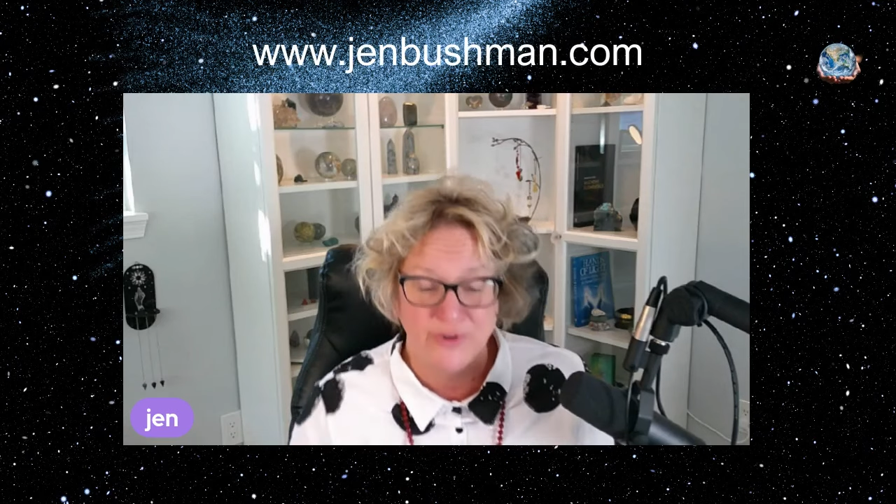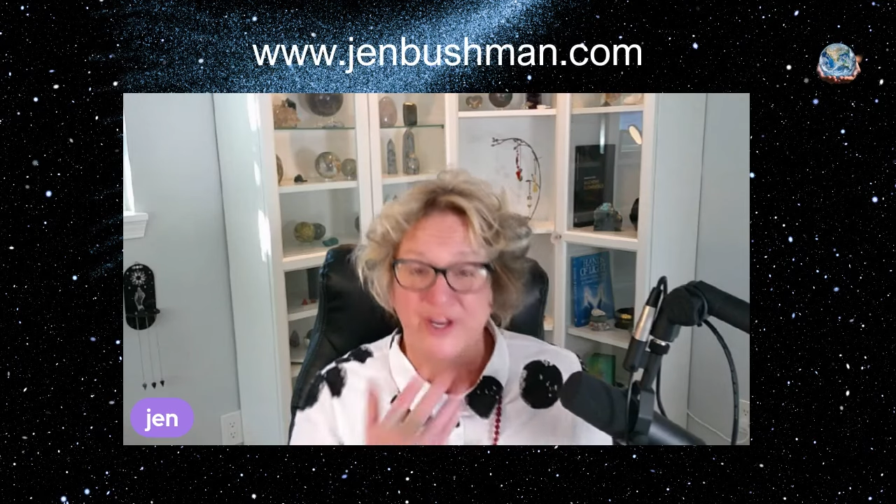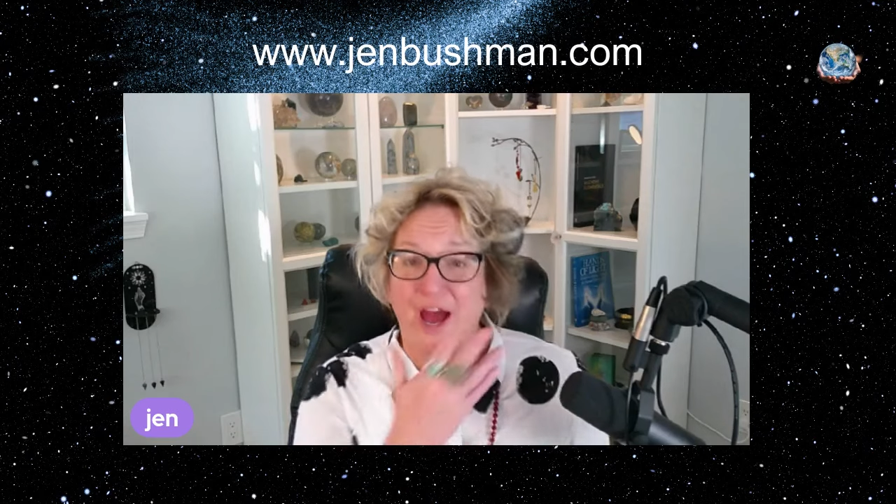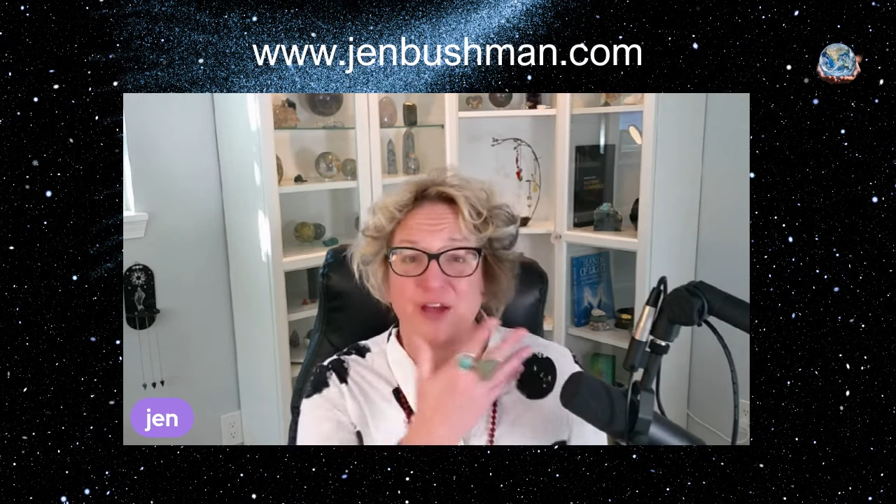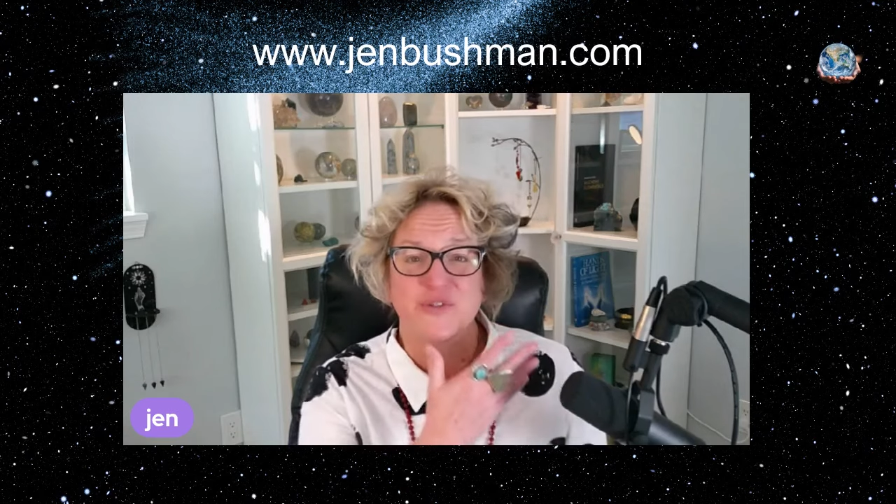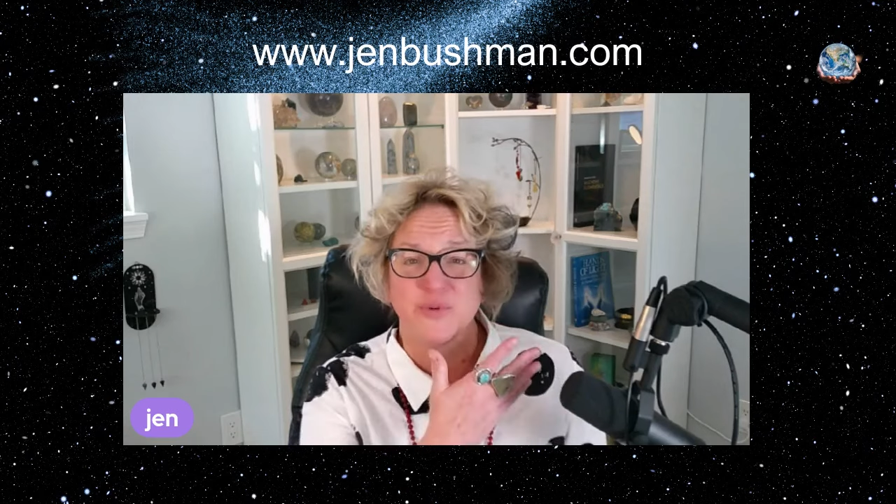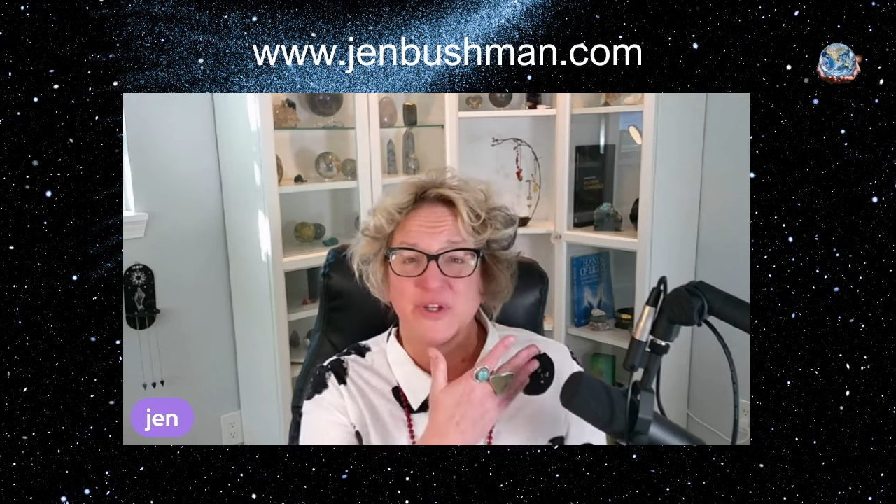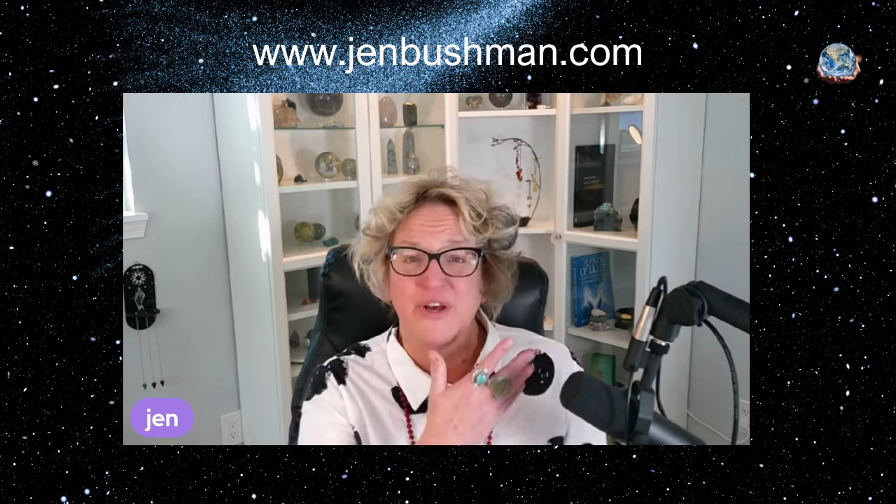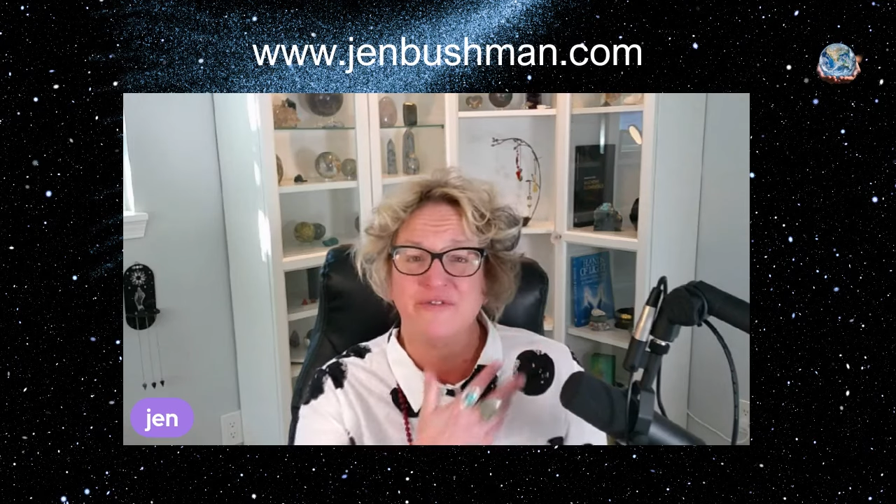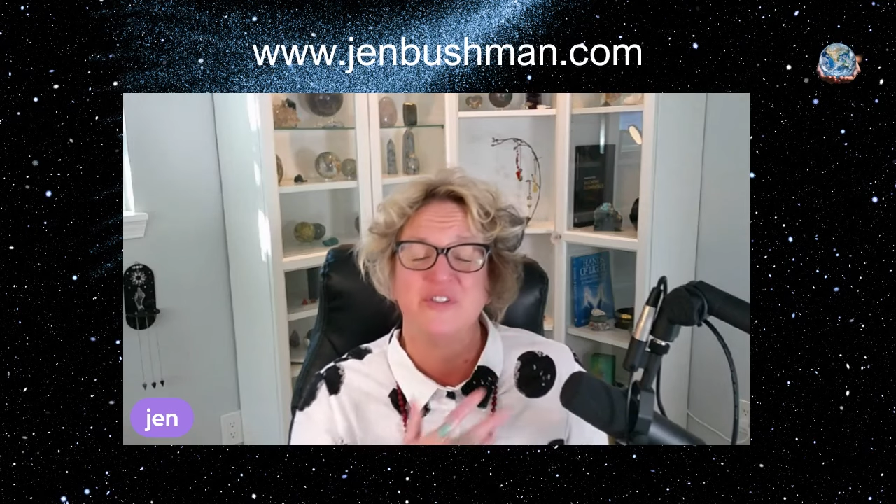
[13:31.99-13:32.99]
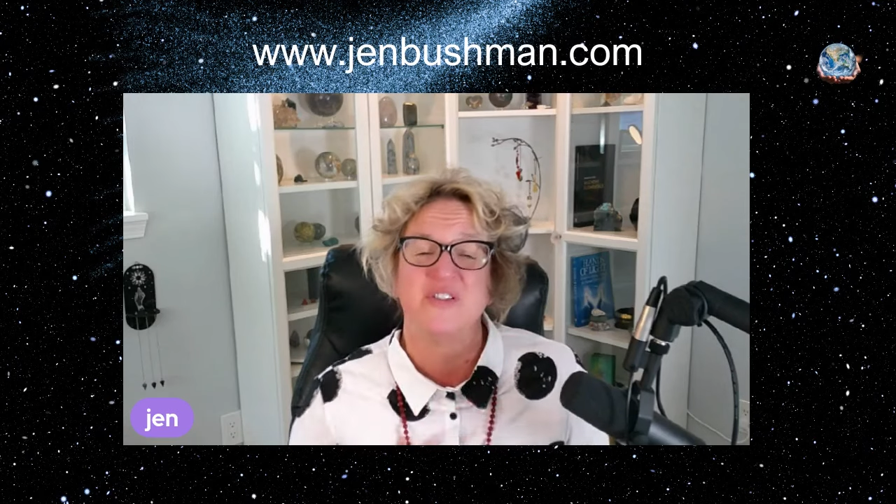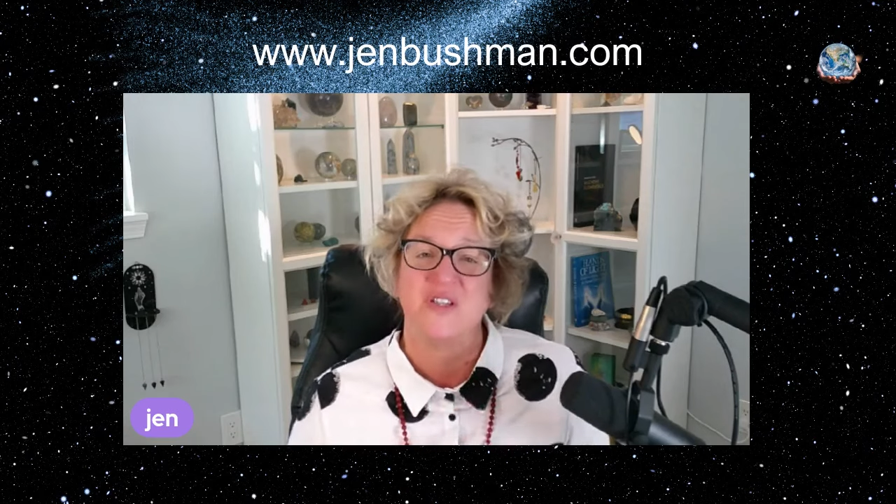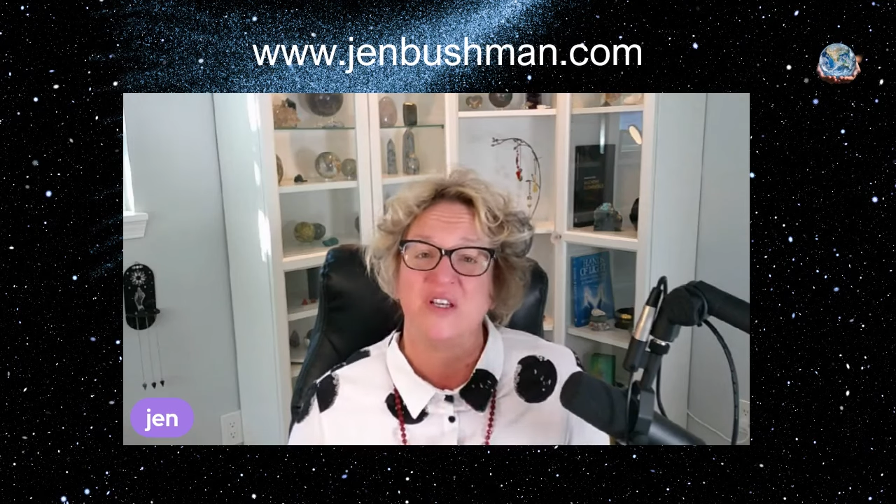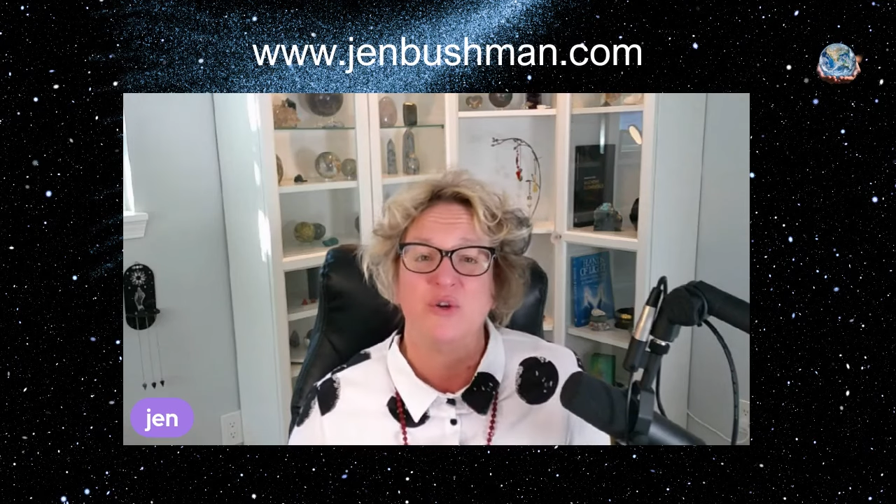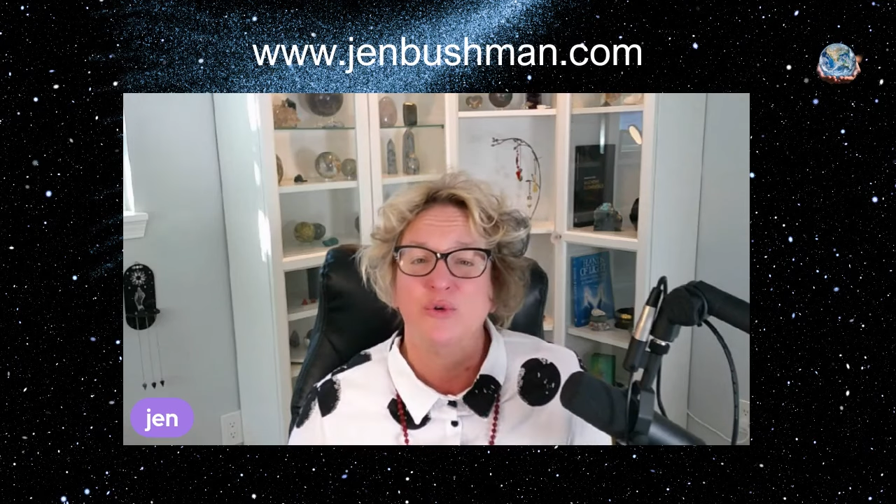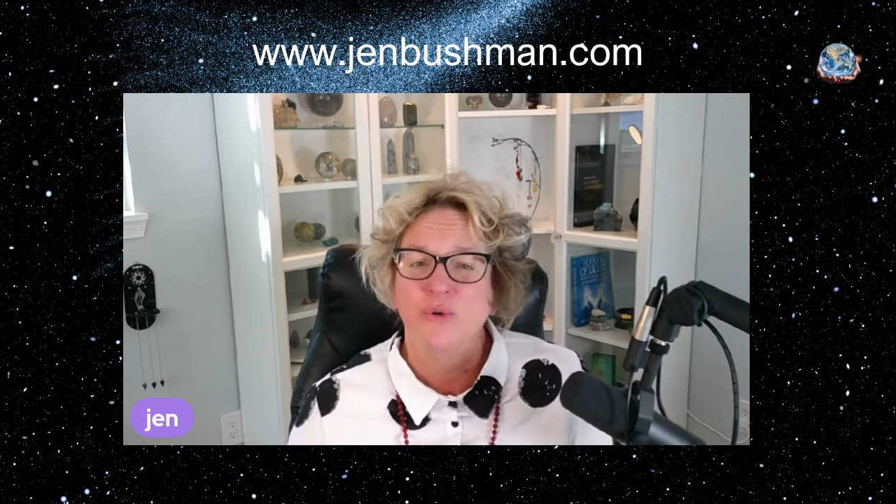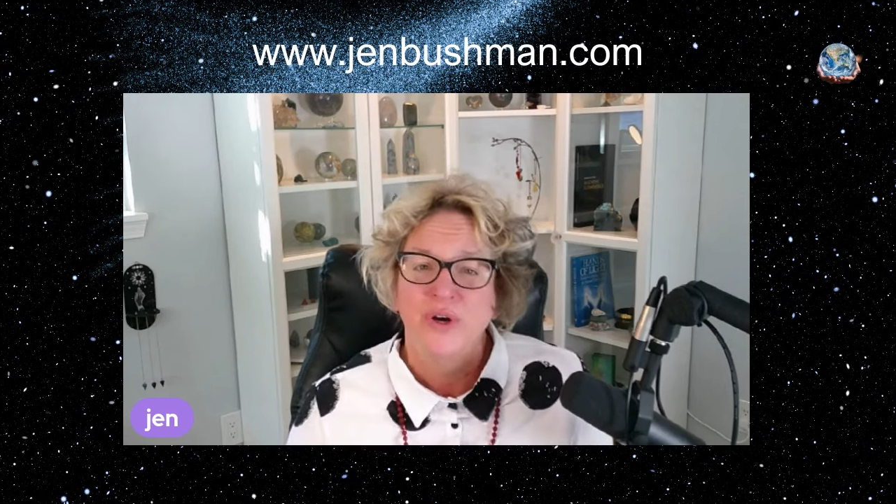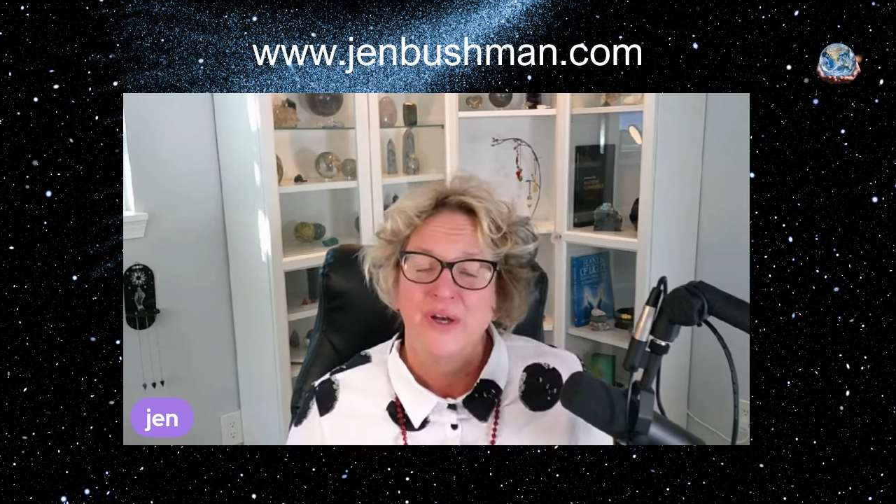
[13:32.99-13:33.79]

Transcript: The guides would love to see you.